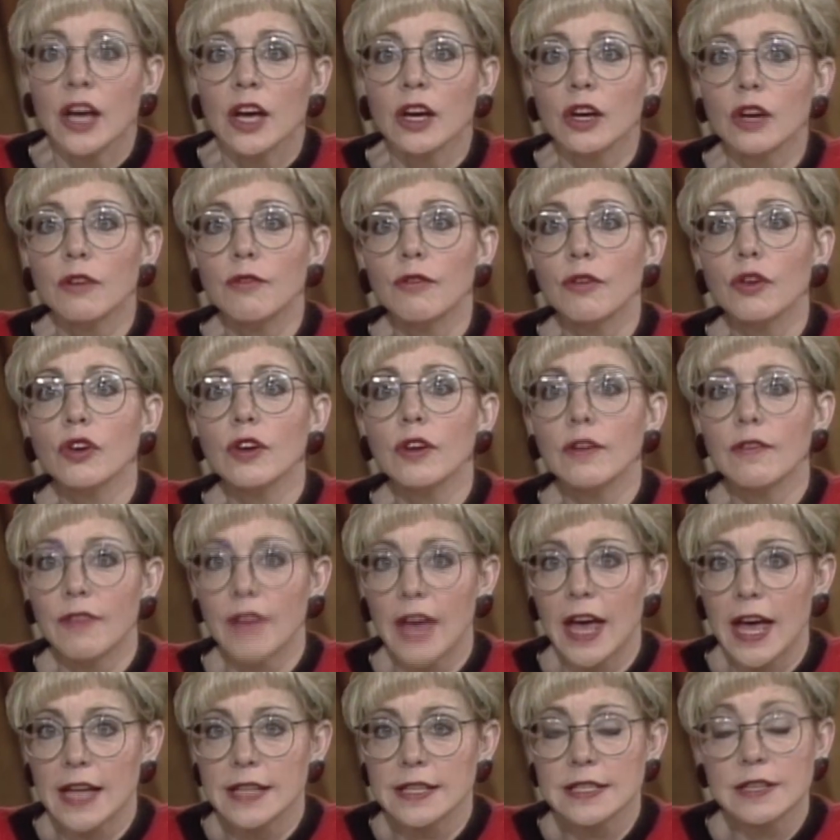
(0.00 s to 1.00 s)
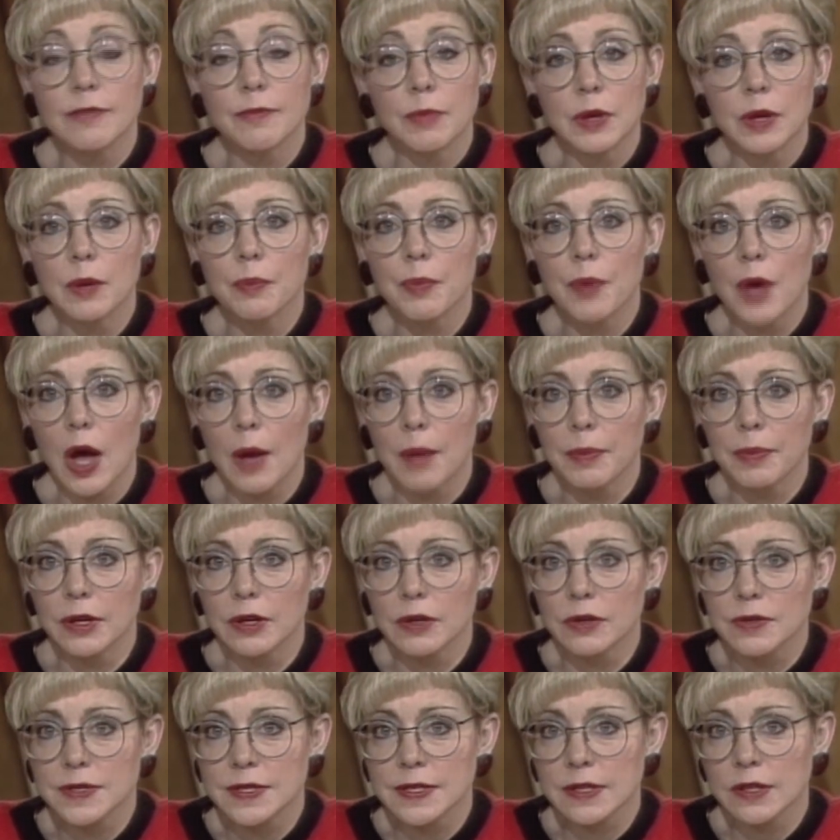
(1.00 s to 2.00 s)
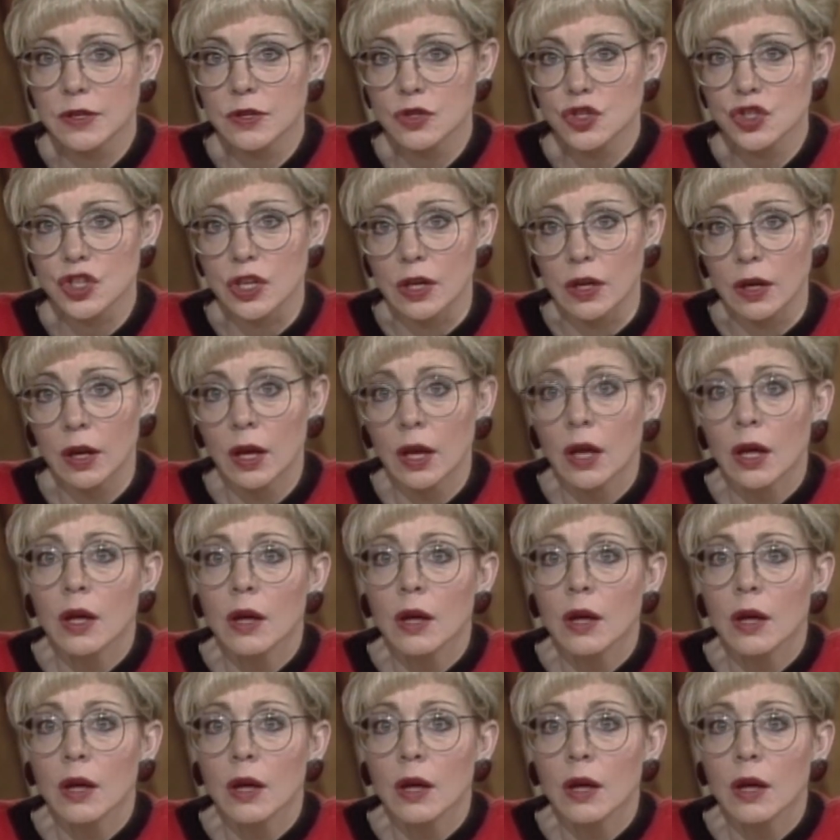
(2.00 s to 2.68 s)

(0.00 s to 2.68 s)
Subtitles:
Converted vans have been a popular solution,